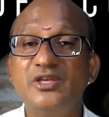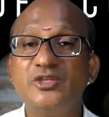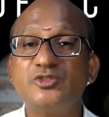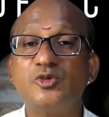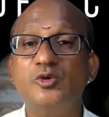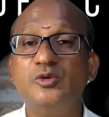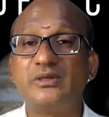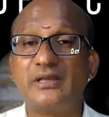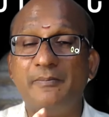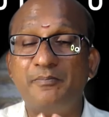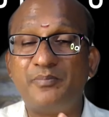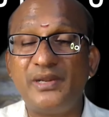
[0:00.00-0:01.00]
So
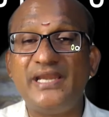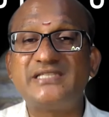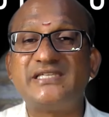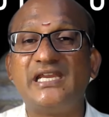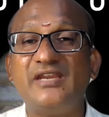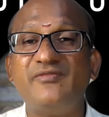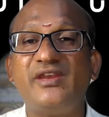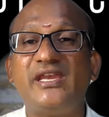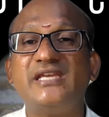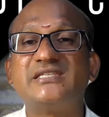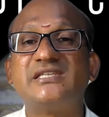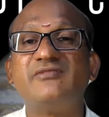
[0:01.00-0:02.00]
complete
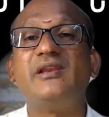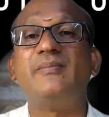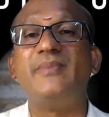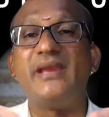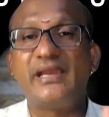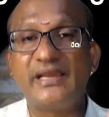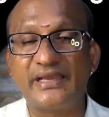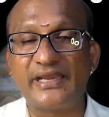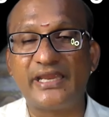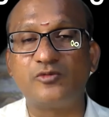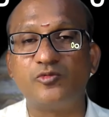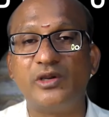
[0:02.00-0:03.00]
signification will be
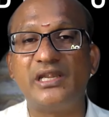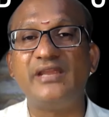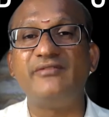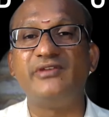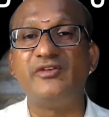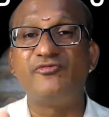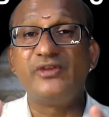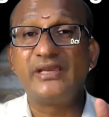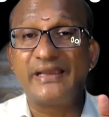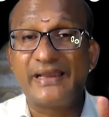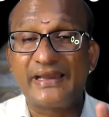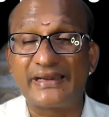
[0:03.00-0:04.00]
correct only if we
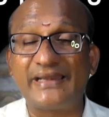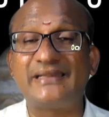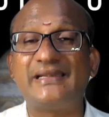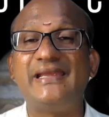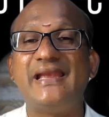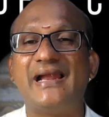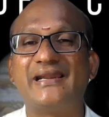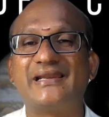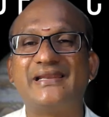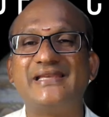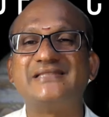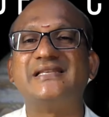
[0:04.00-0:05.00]
correctly
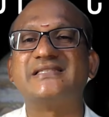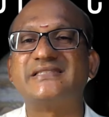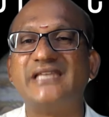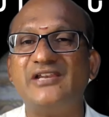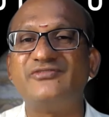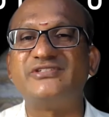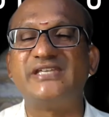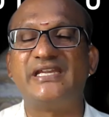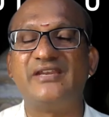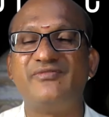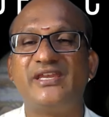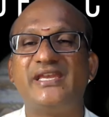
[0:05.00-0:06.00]
analyze the
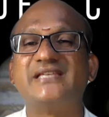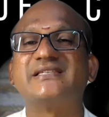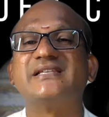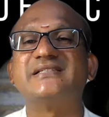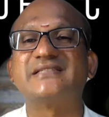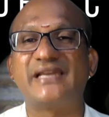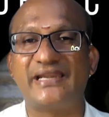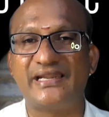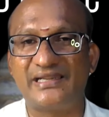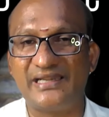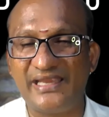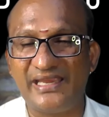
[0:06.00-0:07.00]
self-significations
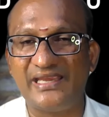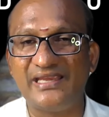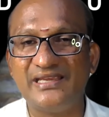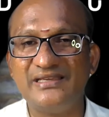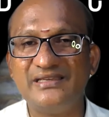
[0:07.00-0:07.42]
correctly.